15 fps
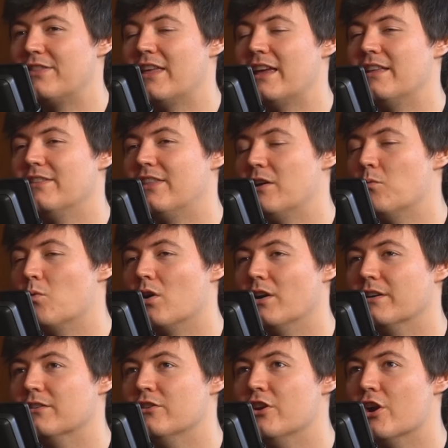they
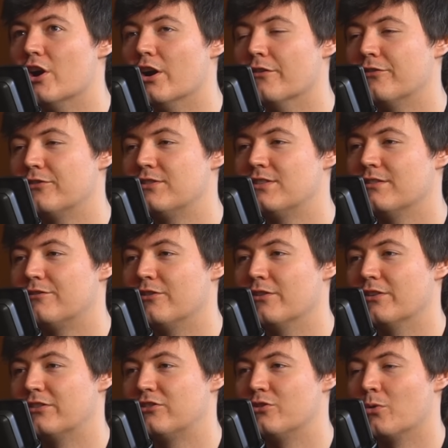weren't nerfed for the
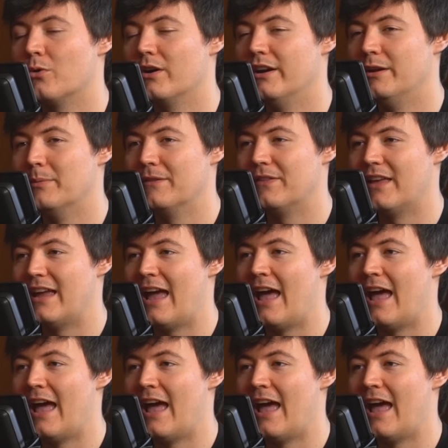story, but they